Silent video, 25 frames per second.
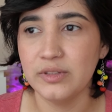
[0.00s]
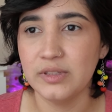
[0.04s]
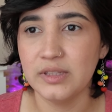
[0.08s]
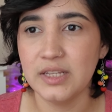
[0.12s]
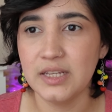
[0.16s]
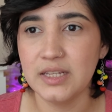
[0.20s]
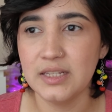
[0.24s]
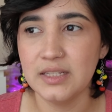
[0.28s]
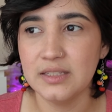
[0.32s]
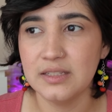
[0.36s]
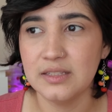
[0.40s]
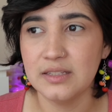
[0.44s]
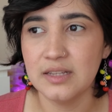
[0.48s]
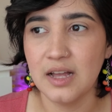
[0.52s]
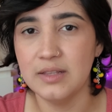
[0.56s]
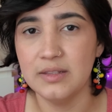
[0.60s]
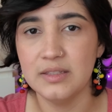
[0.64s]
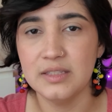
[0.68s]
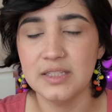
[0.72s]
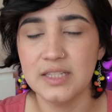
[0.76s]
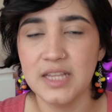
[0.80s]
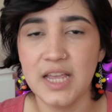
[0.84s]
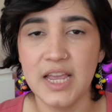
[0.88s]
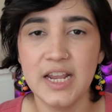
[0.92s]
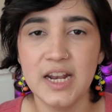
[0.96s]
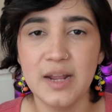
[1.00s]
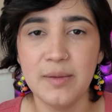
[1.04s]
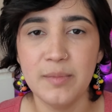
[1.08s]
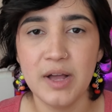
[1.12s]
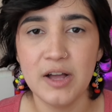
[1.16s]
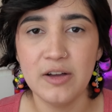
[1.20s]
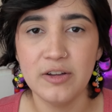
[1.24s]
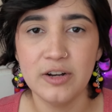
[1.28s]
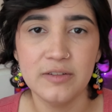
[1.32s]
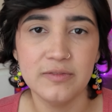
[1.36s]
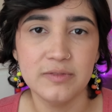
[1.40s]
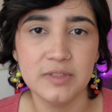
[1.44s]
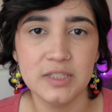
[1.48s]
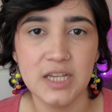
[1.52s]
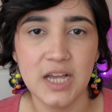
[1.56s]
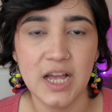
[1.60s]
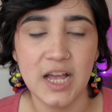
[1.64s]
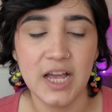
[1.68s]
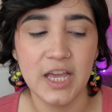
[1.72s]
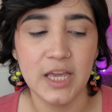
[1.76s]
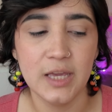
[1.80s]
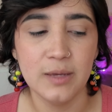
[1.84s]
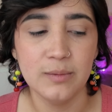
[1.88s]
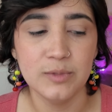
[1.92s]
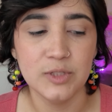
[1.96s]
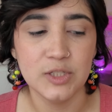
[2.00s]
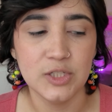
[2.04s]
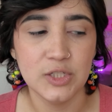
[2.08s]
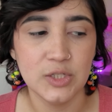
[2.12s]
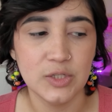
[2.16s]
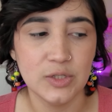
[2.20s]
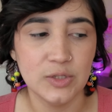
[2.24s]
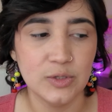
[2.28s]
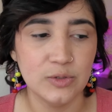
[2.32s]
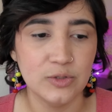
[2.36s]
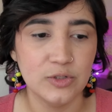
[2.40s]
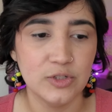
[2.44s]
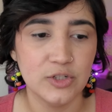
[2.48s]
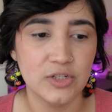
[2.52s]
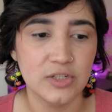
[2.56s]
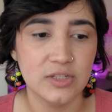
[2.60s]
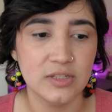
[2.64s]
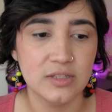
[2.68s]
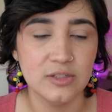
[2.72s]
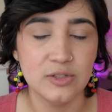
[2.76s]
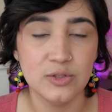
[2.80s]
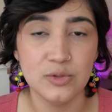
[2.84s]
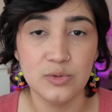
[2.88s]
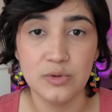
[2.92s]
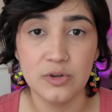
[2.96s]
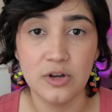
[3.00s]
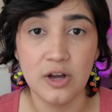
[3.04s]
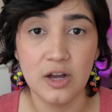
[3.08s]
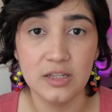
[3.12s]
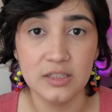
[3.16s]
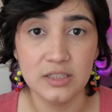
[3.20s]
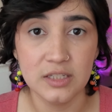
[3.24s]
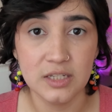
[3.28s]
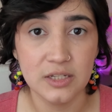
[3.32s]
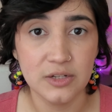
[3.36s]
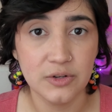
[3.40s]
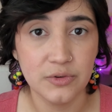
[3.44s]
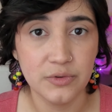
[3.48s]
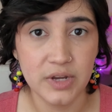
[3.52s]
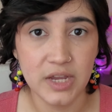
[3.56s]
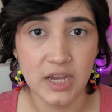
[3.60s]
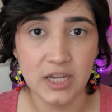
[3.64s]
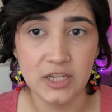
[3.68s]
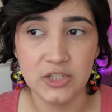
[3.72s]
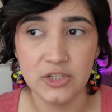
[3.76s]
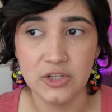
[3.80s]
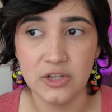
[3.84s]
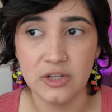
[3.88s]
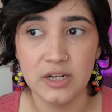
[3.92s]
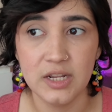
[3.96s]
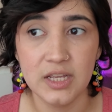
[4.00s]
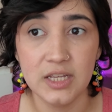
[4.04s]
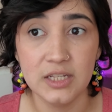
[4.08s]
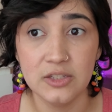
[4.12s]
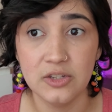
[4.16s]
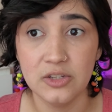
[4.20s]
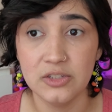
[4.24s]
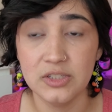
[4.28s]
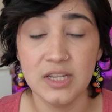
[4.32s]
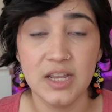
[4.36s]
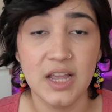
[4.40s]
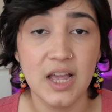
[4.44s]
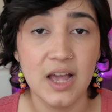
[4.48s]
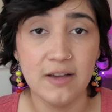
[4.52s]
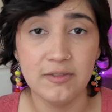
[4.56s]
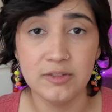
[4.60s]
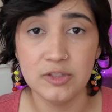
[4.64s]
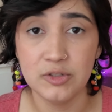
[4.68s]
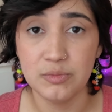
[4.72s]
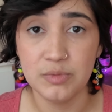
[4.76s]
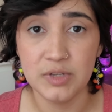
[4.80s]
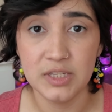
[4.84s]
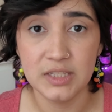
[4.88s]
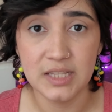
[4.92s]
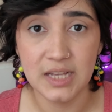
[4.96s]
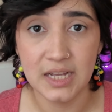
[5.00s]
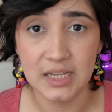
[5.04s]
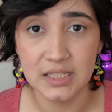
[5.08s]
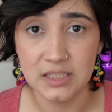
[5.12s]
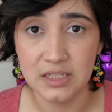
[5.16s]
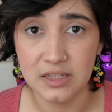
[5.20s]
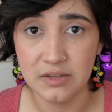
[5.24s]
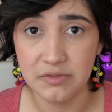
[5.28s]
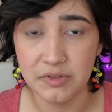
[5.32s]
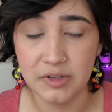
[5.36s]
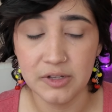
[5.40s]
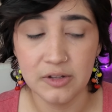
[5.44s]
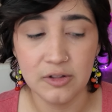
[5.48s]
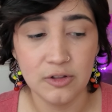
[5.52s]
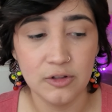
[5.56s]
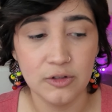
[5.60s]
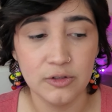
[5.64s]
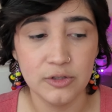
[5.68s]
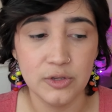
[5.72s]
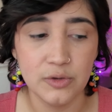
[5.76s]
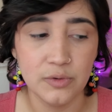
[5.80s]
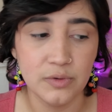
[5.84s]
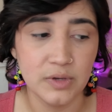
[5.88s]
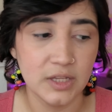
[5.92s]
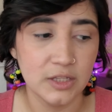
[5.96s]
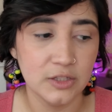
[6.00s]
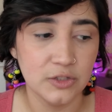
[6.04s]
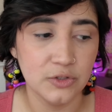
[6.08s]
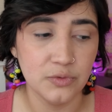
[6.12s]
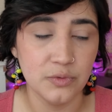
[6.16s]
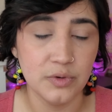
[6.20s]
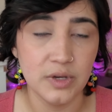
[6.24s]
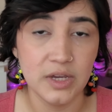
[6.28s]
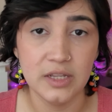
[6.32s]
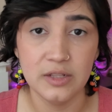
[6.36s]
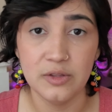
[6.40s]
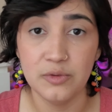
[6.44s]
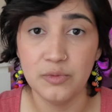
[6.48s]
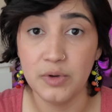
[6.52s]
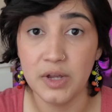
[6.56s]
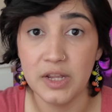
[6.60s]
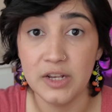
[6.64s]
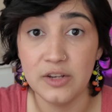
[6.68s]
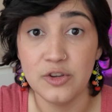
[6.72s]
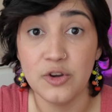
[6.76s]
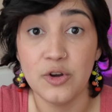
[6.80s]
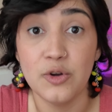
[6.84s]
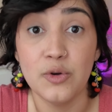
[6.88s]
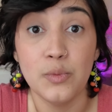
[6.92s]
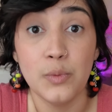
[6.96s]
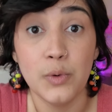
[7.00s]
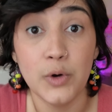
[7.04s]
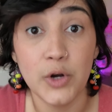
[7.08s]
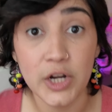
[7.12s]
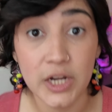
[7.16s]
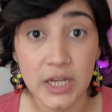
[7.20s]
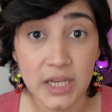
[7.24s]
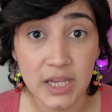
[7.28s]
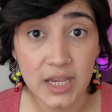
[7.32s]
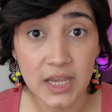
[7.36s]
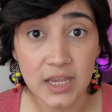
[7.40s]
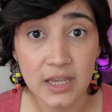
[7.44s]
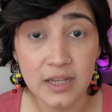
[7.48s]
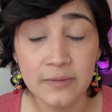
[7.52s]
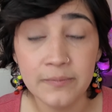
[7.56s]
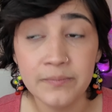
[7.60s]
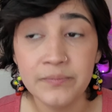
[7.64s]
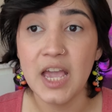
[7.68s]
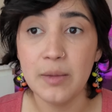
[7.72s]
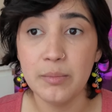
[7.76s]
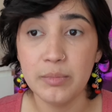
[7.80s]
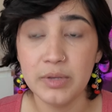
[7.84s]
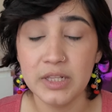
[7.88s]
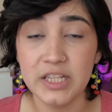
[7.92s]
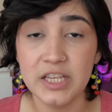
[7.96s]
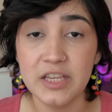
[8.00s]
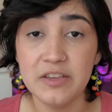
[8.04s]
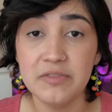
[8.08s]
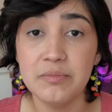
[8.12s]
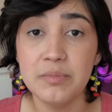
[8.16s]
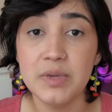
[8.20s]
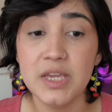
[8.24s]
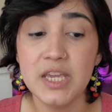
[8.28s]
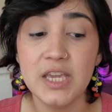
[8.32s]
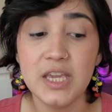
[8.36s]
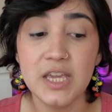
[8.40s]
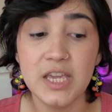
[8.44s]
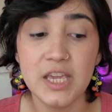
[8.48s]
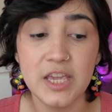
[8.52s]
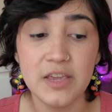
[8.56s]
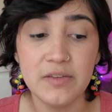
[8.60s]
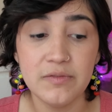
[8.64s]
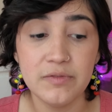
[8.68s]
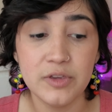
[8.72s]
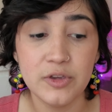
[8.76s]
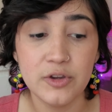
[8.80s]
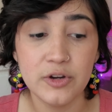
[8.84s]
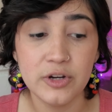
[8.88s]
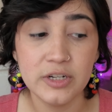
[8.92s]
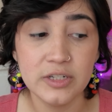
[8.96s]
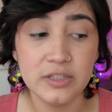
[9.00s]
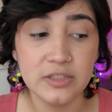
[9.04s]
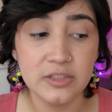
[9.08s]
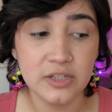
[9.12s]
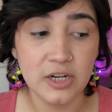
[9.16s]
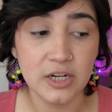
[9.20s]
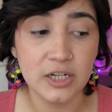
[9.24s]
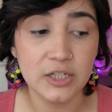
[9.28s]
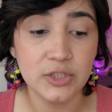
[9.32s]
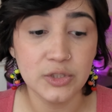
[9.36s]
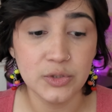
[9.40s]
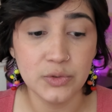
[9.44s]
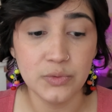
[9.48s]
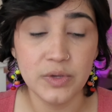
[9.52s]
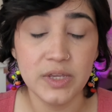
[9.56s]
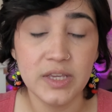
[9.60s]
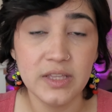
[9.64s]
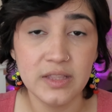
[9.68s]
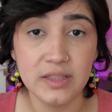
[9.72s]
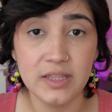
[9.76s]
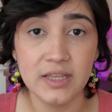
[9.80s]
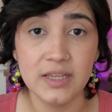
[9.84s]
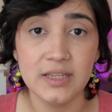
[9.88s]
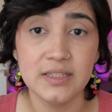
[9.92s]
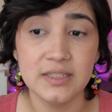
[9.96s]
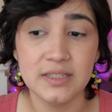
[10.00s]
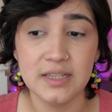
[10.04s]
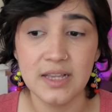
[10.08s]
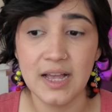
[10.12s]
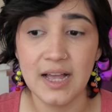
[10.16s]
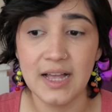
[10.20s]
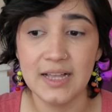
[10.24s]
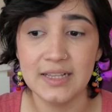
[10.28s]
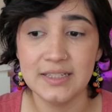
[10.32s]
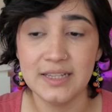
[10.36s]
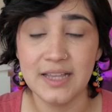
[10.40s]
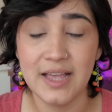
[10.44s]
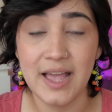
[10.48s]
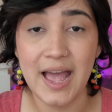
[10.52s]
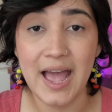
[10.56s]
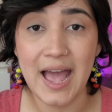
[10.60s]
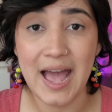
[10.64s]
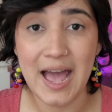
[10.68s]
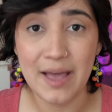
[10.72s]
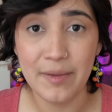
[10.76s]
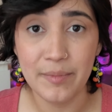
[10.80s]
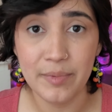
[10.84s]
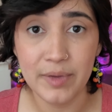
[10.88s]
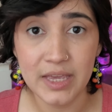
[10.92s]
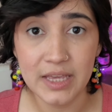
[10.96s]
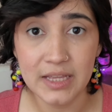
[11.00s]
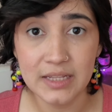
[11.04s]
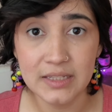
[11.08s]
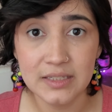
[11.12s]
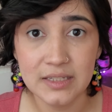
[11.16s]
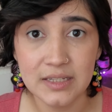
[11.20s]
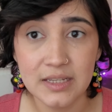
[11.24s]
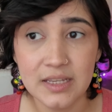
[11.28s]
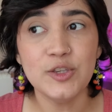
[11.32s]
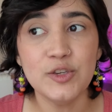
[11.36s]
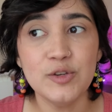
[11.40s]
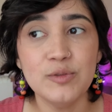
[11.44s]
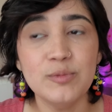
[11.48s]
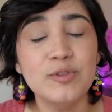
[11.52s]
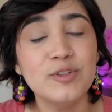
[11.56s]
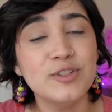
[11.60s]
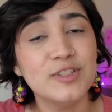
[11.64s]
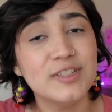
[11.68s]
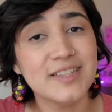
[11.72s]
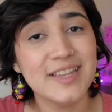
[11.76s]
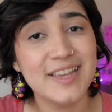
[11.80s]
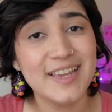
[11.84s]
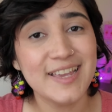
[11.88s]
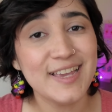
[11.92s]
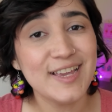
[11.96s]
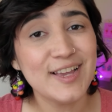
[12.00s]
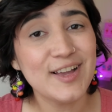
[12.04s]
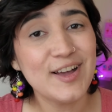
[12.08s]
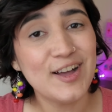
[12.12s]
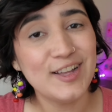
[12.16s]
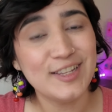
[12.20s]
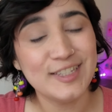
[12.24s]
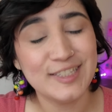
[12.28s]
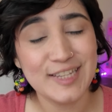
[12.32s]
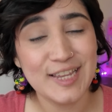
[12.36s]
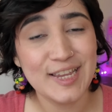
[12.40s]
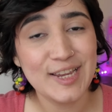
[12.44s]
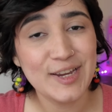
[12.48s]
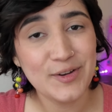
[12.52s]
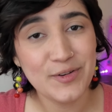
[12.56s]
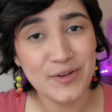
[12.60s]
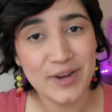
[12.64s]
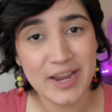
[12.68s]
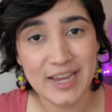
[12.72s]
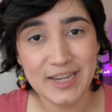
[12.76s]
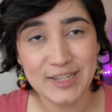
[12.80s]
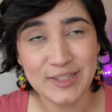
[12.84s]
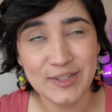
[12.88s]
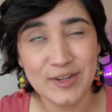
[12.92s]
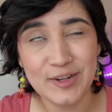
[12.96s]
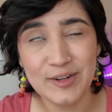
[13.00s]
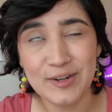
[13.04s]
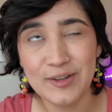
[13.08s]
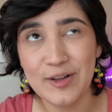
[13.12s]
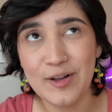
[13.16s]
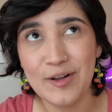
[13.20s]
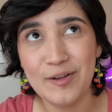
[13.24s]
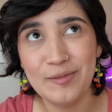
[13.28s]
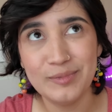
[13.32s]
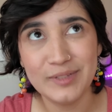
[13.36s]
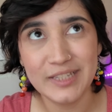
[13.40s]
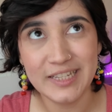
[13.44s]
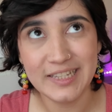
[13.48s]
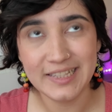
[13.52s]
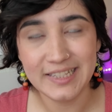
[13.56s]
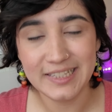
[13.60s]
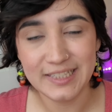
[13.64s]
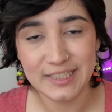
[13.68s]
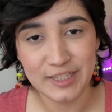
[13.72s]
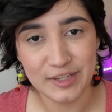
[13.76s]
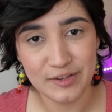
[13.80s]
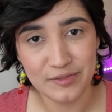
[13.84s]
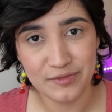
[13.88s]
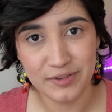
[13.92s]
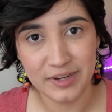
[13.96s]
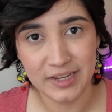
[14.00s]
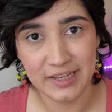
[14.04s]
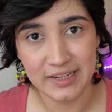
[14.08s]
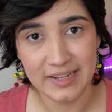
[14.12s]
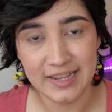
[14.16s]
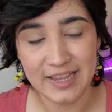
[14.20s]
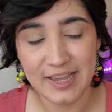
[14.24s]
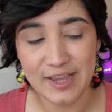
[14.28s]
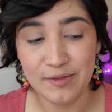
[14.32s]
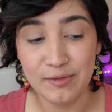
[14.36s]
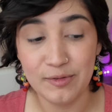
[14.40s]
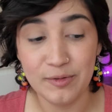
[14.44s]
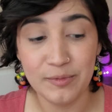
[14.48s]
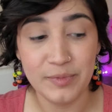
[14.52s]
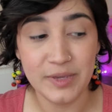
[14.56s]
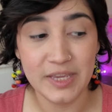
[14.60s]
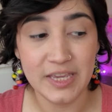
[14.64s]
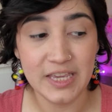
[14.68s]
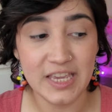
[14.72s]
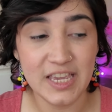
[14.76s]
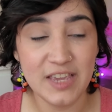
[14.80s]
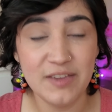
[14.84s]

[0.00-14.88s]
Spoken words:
this insane amount of time to just do content creation. It doesn't have to be that difficult. You can do it when you're working. And believe me, if you start doing this as a habit, you will see content creation completely different. It will be